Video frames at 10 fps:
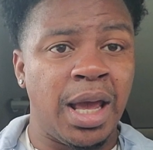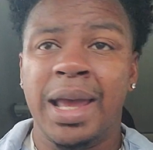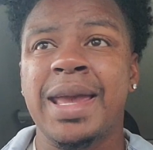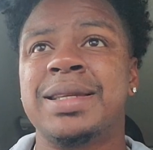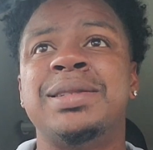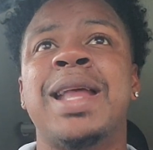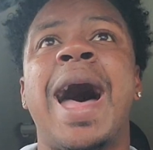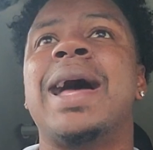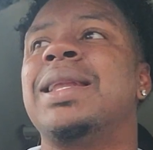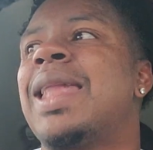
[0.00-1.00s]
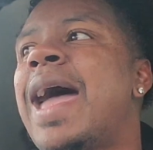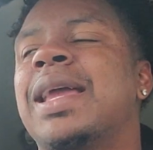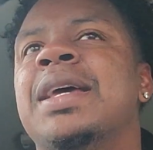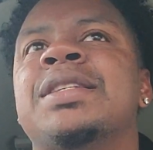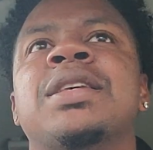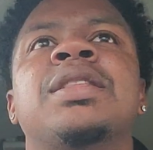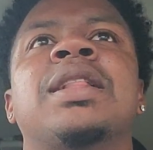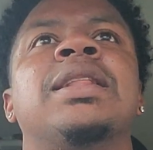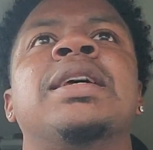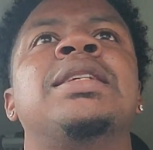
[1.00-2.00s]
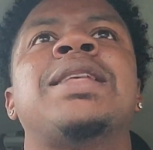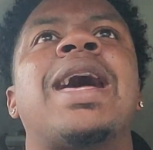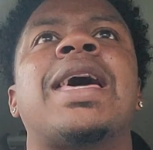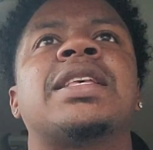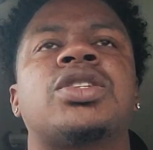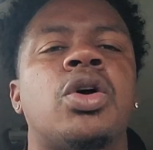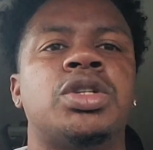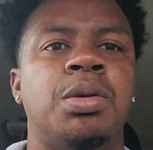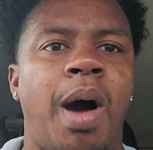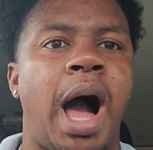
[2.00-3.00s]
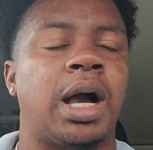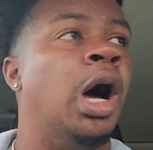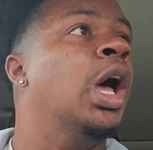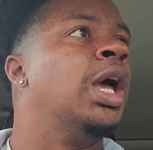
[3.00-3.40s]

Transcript: He's not like Serge Ibaka.